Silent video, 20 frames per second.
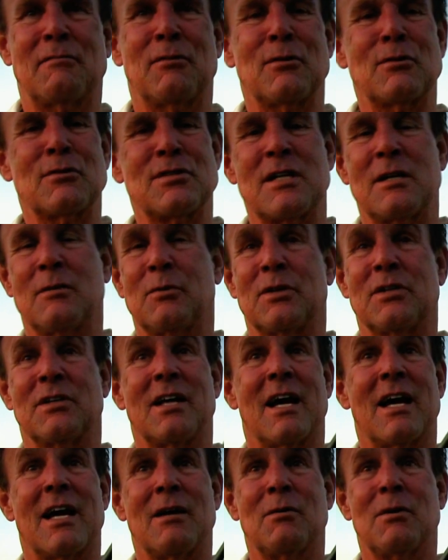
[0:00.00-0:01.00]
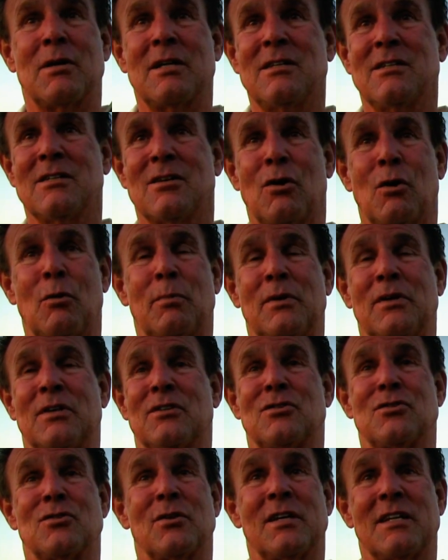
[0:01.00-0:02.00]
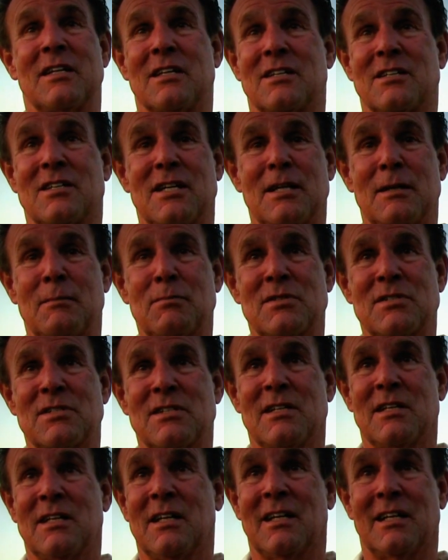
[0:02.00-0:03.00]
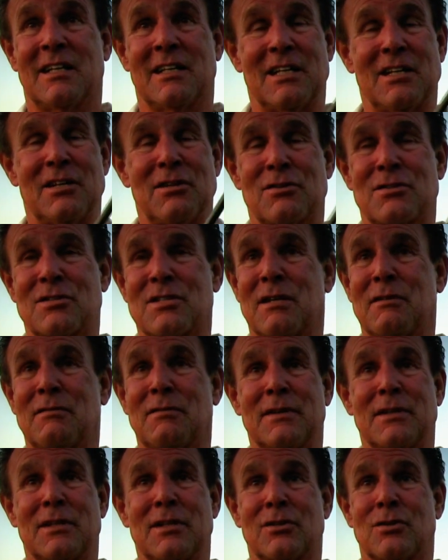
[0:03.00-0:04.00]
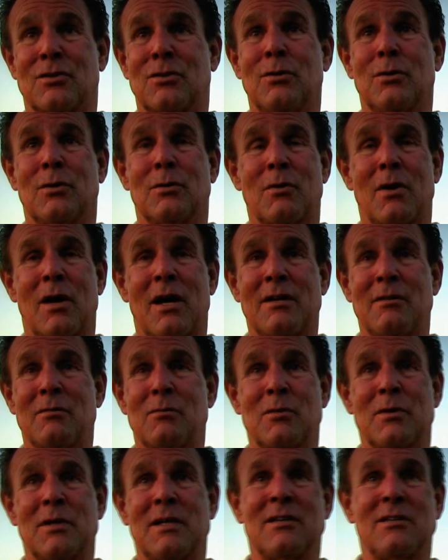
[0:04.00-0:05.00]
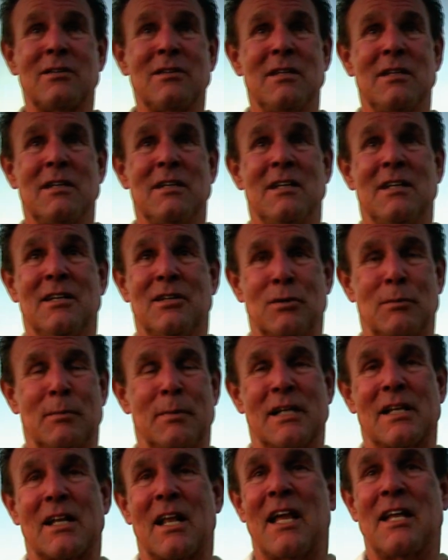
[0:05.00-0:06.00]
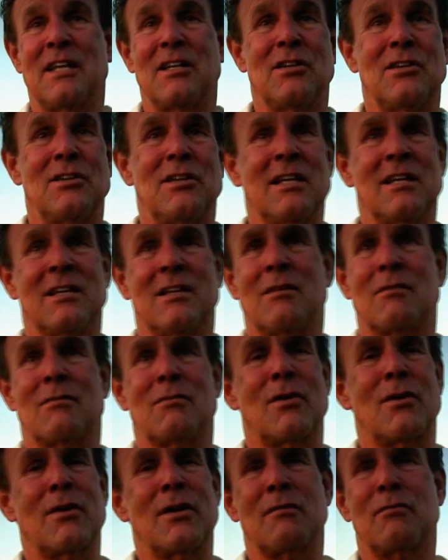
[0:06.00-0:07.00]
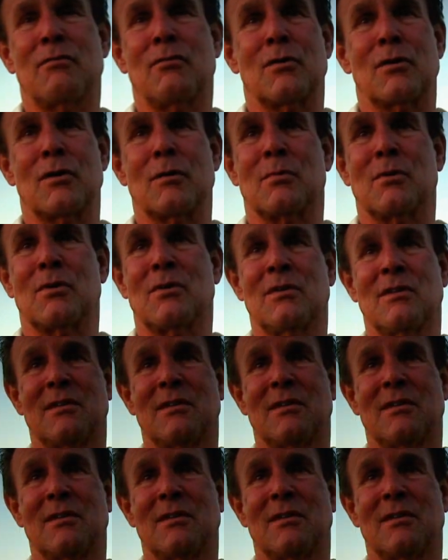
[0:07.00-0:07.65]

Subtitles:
Folkestad with Daiwa. Hope you enjoyed the tips. Get yourself a Tatua rod and reel. You'll be glad you did. They're very affordable.